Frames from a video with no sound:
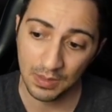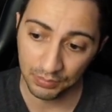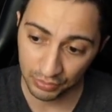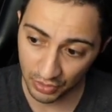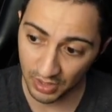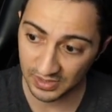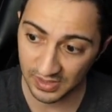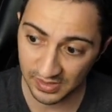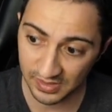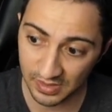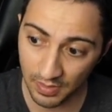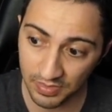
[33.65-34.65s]

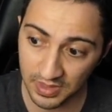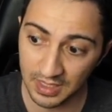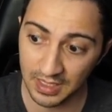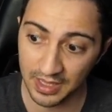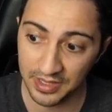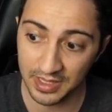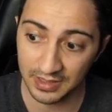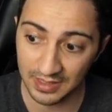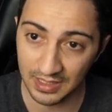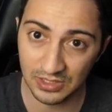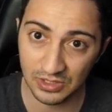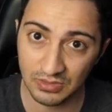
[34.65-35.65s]
processes something, and then
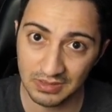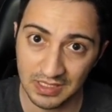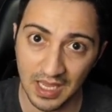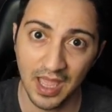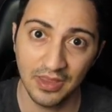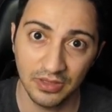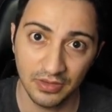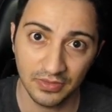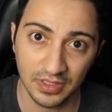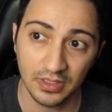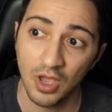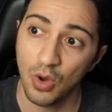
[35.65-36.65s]
gets to the end of
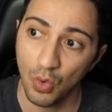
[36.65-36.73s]
it.